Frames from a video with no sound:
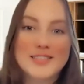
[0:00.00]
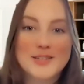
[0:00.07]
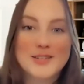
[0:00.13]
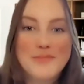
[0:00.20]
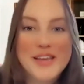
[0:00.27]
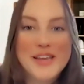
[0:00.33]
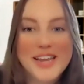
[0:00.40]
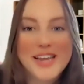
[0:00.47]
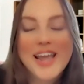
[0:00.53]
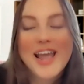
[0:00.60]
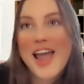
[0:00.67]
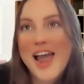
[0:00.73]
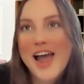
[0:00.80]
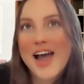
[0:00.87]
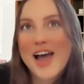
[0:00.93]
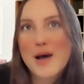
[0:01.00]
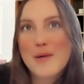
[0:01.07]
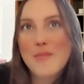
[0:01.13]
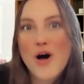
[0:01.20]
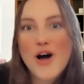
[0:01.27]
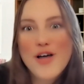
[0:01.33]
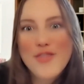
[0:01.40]
to me.
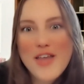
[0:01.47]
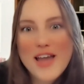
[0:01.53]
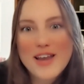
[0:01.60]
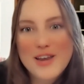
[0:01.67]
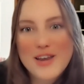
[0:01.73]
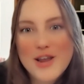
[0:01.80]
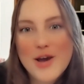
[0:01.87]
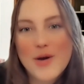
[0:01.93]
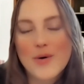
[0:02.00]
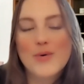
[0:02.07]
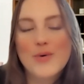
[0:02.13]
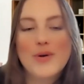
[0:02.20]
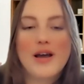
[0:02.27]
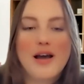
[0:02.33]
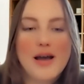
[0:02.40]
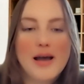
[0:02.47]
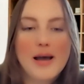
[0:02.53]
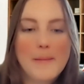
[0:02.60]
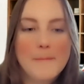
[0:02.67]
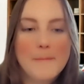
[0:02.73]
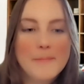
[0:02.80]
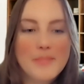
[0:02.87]
On that note,
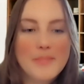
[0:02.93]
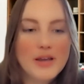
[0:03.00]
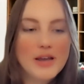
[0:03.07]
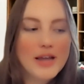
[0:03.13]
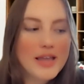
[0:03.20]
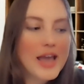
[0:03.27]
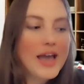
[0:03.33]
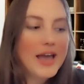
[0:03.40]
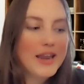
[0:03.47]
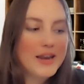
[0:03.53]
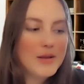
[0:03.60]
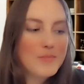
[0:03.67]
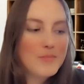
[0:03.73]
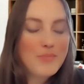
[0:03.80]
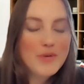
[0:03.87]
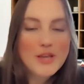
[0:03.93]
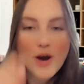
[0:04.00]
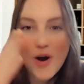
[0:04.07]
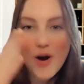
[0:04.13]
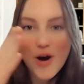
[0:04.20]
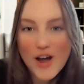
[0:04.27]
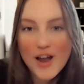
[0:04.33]
again,
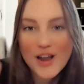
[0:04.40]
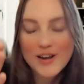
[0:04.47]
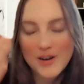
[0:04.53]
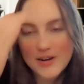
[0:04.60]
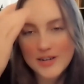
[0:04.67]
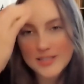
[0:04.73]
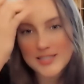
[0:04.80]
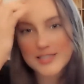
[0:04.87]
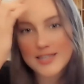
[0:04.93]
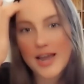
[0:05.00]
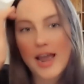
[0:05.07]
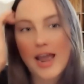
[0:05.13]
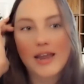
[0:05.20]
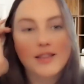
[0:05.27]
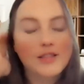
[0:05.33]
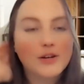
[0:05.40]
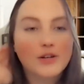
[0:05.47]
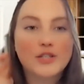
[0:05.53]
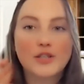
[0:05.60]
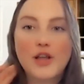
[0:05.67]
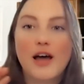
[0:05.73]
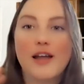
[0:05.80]
beyond on-site,
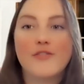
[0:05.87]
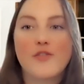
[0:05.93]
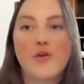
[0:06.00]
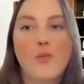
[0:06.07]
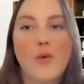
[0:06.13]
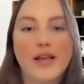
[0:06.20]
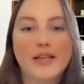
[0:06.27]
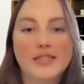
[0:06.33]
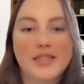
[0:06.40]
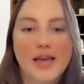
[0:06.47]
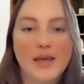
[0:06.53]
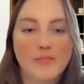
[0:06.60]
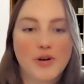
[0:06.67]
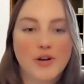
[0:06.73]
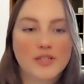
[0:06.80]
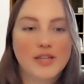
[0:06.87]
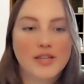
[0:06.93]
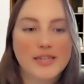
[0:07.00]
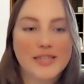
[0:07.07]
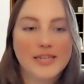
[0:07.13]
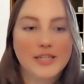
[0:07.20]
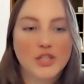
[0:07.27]
there's a lot of different ways that
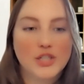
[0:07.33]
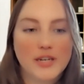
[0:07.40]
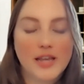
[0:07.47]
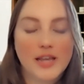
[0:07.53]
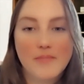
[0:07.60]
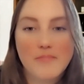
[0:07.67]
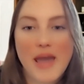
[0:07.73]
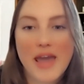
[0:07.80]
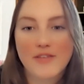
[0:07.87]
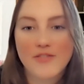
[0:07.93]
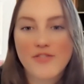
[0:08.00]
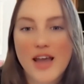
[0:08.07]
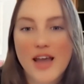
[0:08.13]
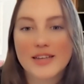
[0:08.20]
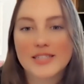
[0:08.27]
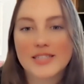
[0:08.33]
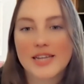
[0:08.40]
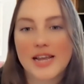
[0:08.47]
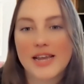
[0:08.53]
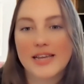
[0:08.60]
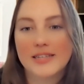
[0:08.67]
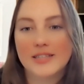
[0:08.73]
personalization can manifest.
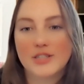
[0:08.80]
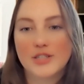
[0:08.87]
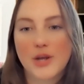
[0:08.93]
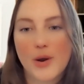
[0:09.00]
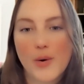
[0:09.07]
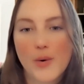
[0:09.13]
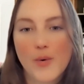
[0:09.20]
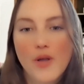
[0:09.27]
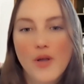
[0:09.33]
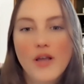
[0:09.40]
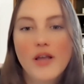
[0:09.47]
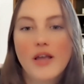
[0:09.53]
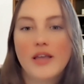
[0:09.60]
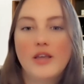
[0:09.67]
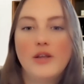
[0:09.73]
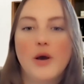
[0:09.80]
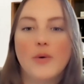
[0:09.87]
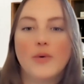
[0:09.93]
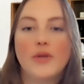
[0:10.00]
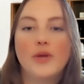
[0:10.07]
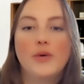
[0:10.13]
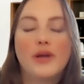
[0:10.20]
And so,
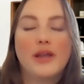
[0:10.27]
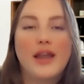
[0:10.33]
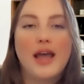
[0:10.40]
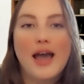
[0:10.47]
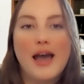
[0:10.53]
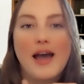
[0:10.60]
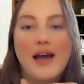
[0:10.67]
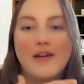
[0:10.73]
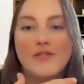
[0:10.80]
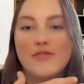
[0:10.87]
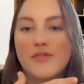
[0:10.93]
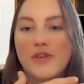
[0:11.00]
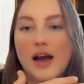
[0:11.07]
you can have